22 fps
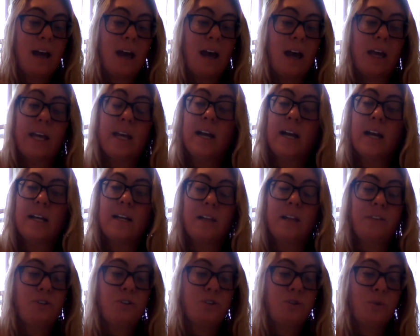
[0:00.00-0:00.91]
I ain't got
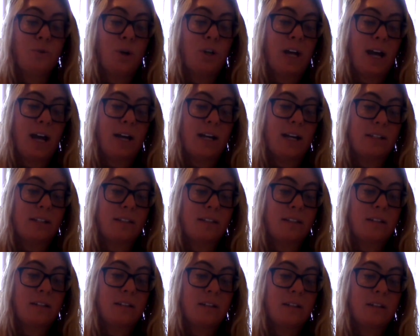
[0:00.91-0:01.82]
nothing, George,
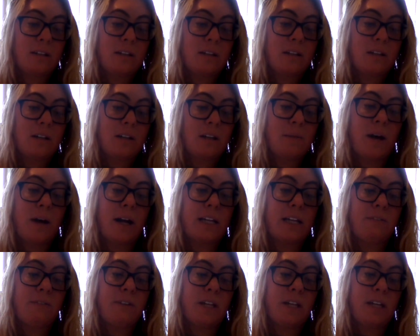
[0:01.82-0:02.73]
honest. Come on,
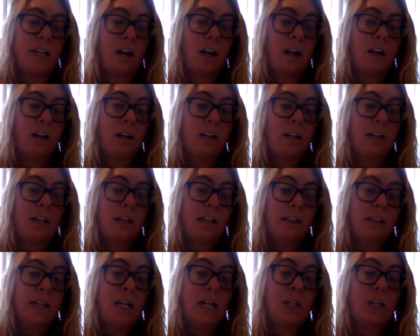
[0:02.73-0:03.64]
give it here.
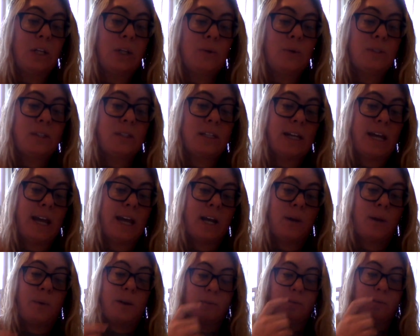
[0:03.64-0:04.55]
Lenny closed his hand
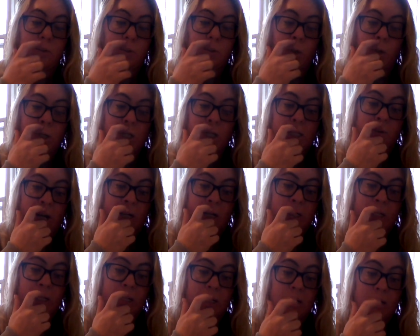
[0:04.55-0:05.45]
away from George's
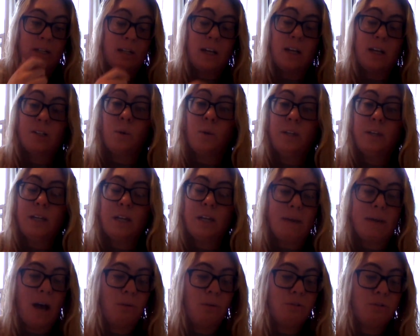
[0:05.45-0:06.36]
direction. It's only a
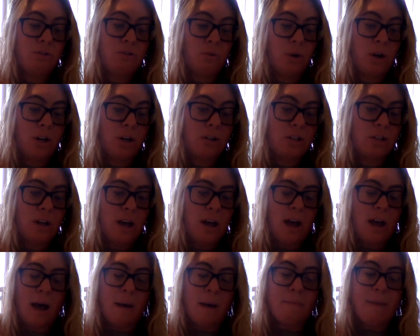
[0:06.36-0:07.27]
mouse, George.
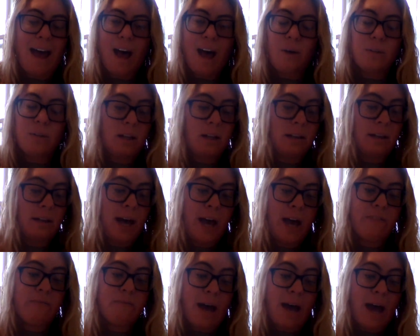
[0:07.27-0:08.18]
A mouse? A
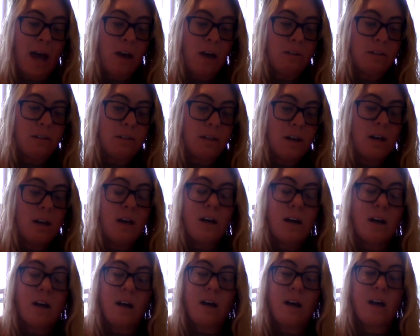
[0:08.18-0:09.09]
live mouse?
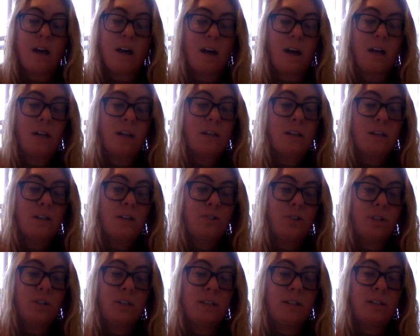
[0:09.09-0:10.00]
Uh-huh.
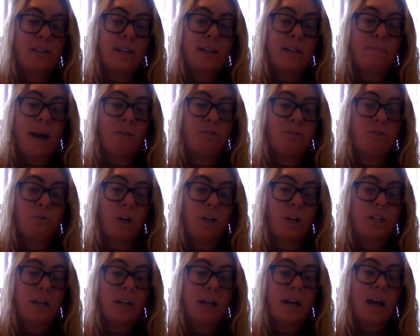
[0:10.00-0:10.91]
Just a dead mouse,
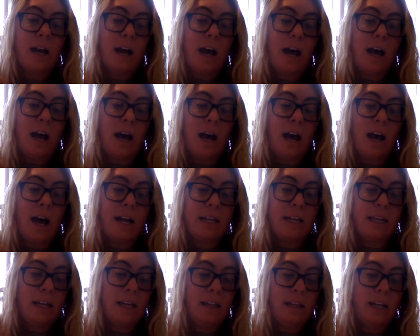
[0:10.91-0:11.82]
George. I
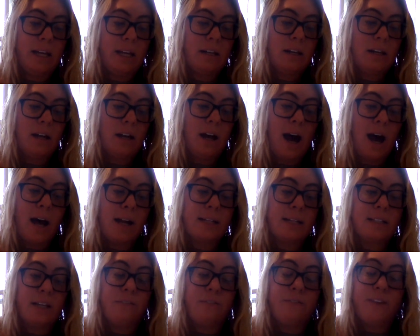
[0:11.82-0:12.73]
didn't kill it.
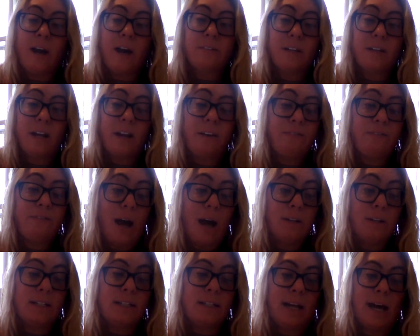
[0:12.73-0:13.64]
Honest, I found it. I
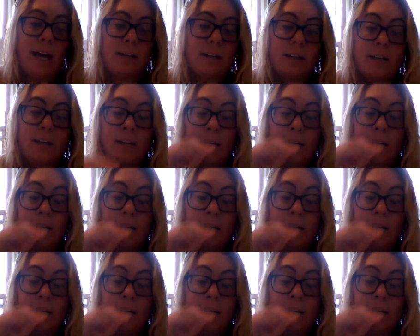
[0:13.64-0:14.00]
found it dead.